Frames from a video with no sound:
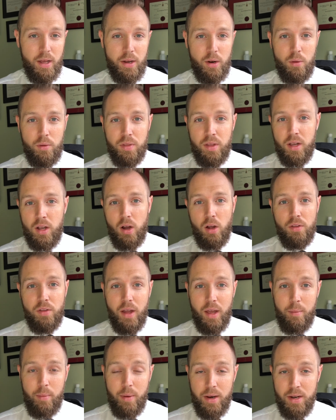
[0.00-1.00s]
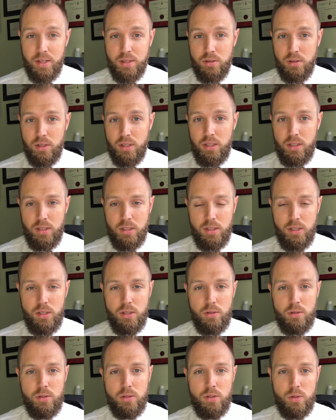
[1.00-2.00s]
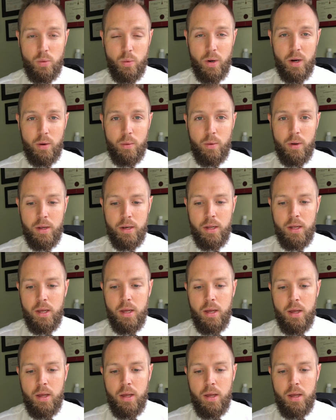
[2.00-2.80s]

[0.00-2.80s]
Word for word: I don't think all diabetics really need to to wear one.